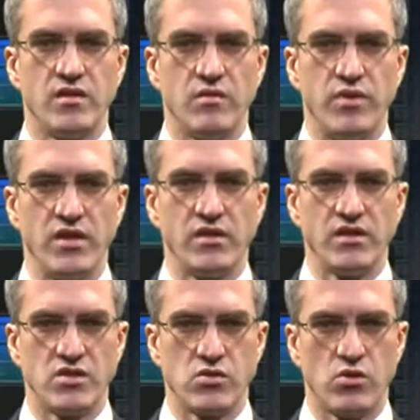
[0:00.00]
The
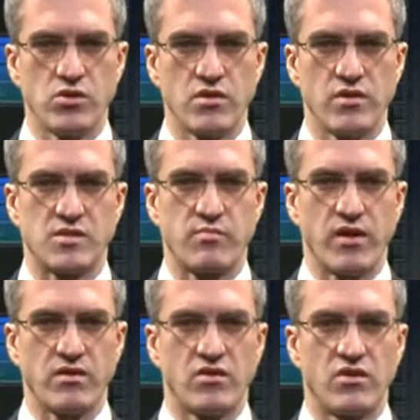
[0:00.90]
building is also
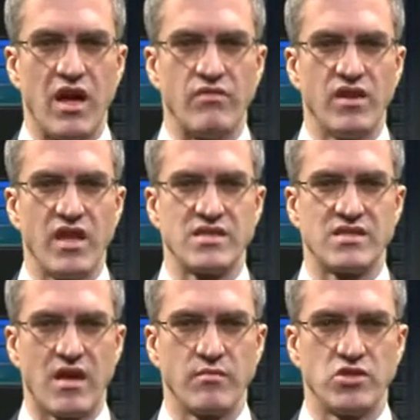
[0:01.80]
expected to have less
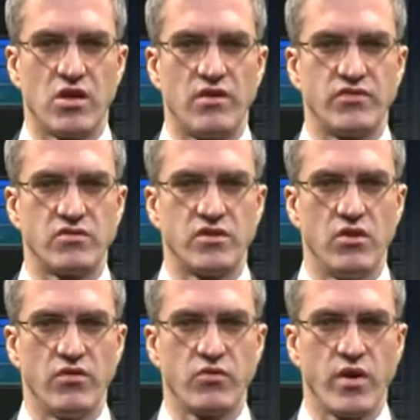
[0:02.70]
damage after an
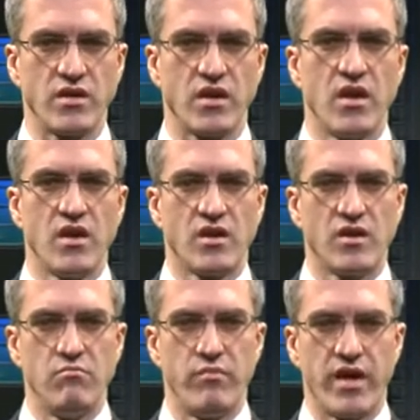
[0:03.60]
earthquake
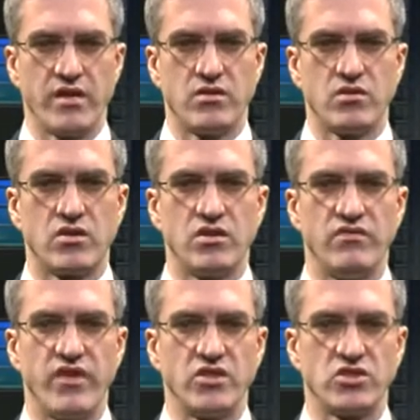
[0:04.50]
compared to
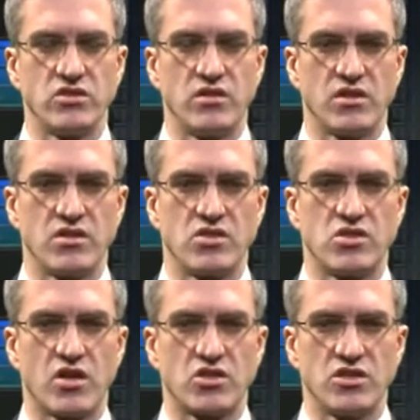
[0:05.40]
conventional
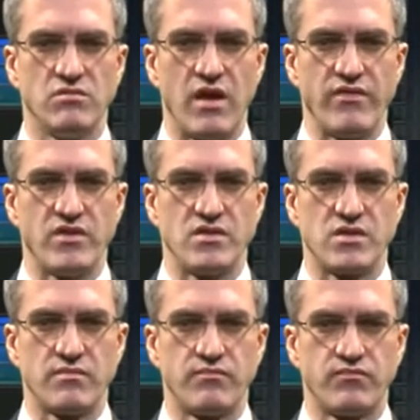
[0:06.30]
construction
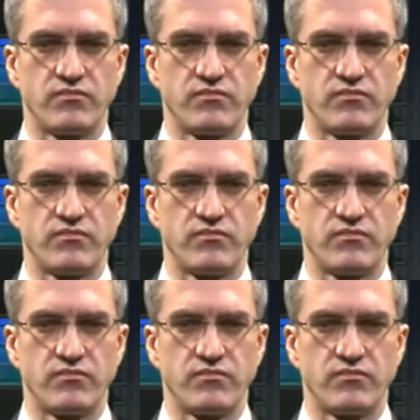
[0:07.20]
methods.